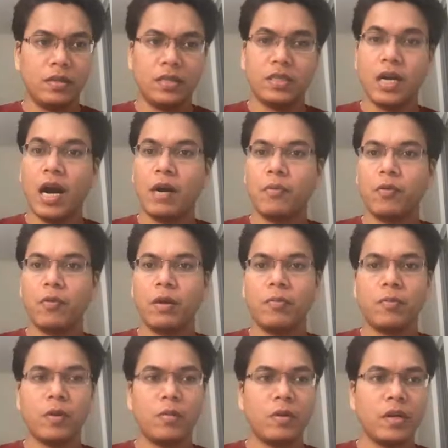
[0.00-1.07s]
hard problem
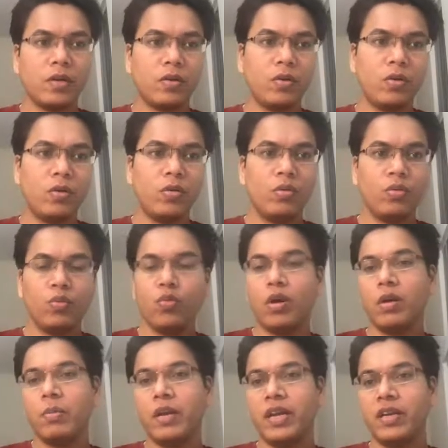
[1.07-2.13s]
from Leetcode,
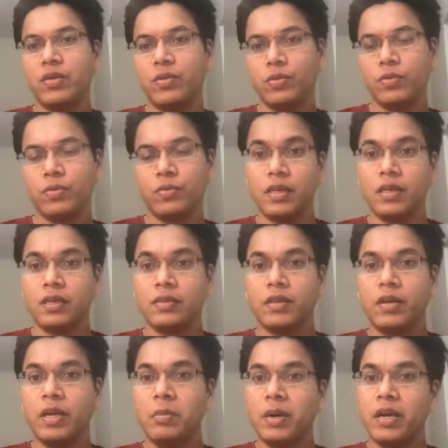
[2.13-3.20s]
word break 2.
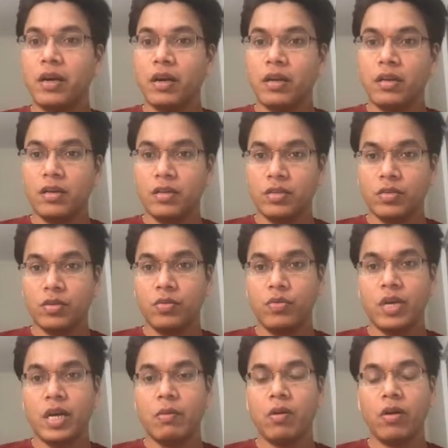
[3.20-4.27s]
In my earlier session, we
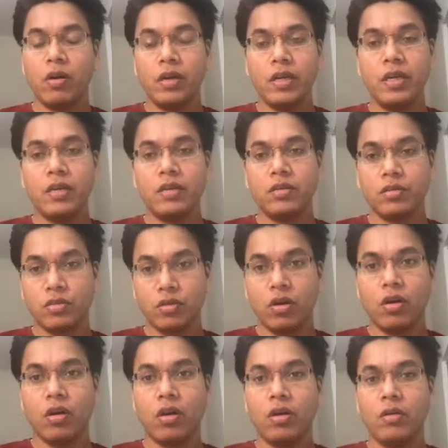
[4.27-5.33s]
have already
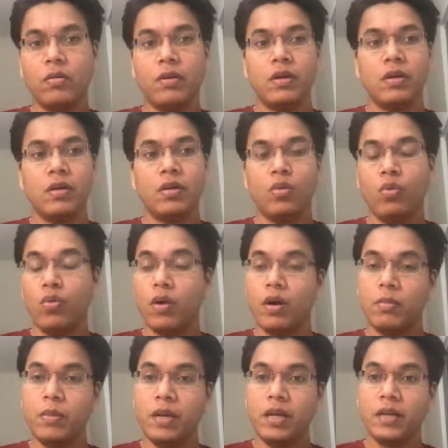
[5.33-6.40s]
solved
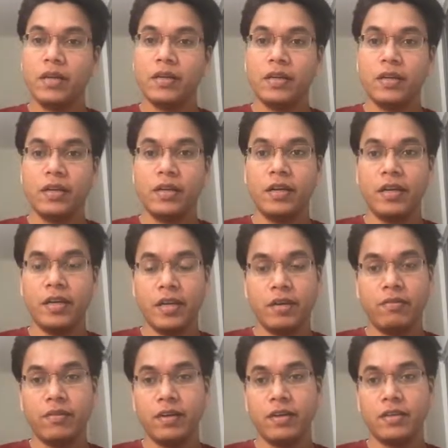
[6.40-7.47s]
word break in
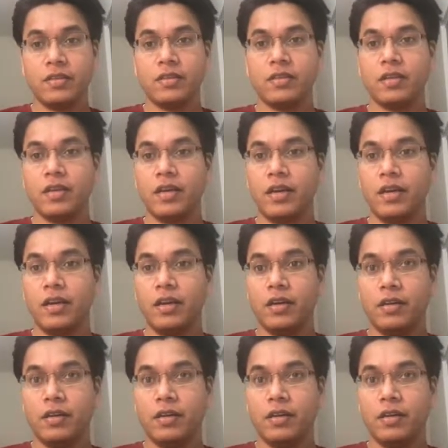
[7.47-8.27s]
DFS and